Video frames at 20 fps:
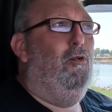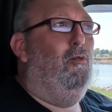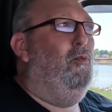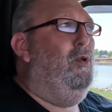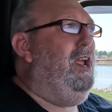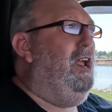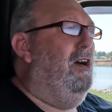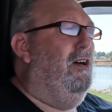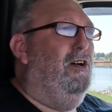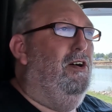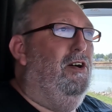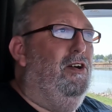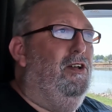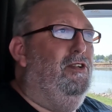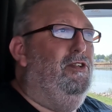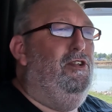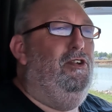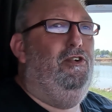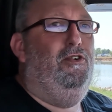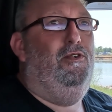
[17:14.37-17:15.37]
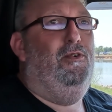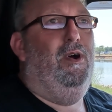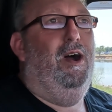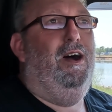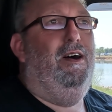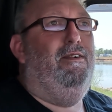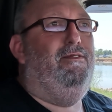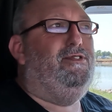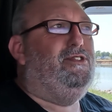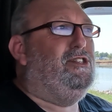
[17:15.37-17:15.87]
we all knew
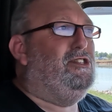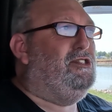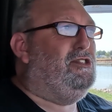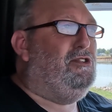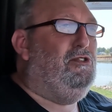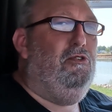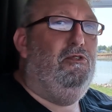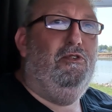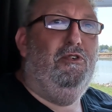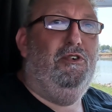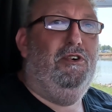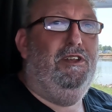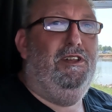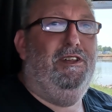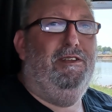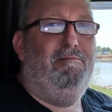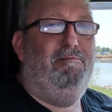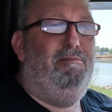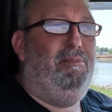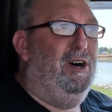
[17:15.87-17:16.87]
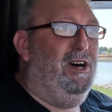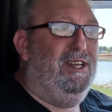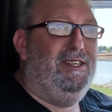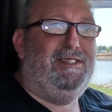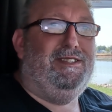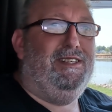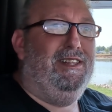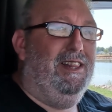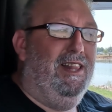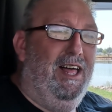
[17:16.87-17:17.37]
of school
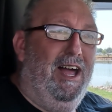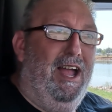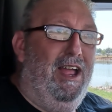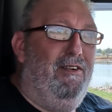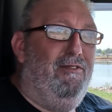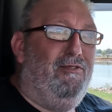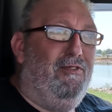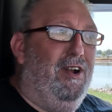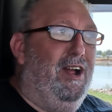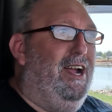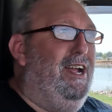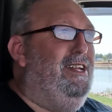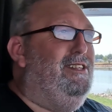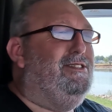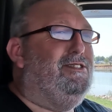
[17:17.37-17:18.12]
bus life, right?